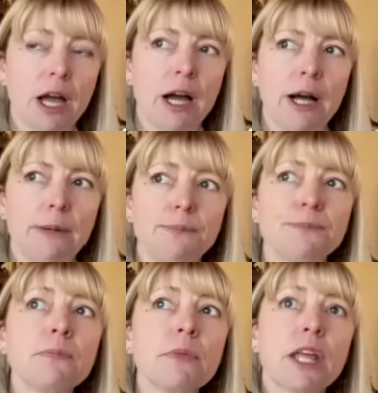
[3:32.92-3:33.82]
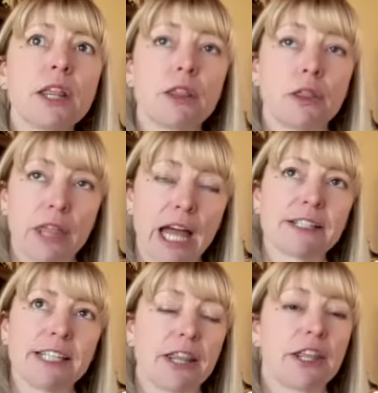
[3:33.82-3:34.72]

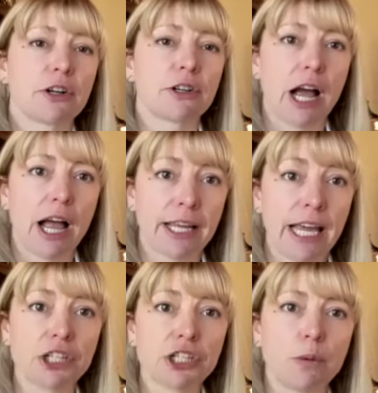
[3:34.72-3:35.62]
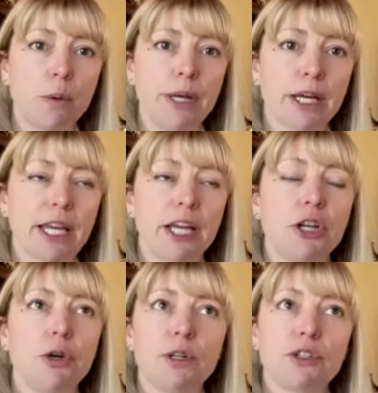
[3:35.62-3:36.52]
That said, there occasionally will be a kid
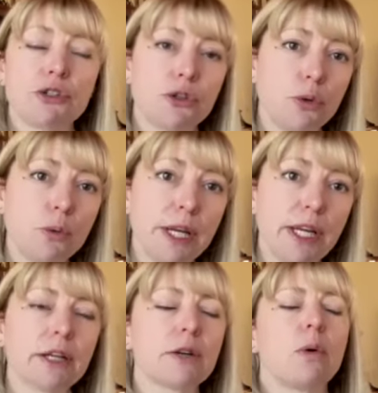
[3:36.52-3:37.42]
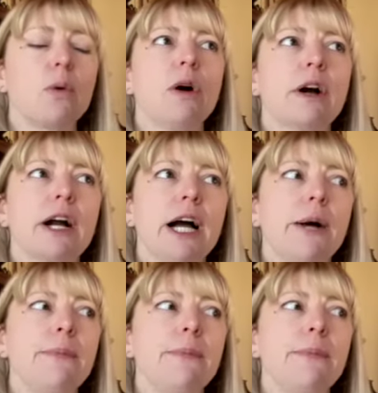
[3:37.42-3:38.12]
who is too weak, or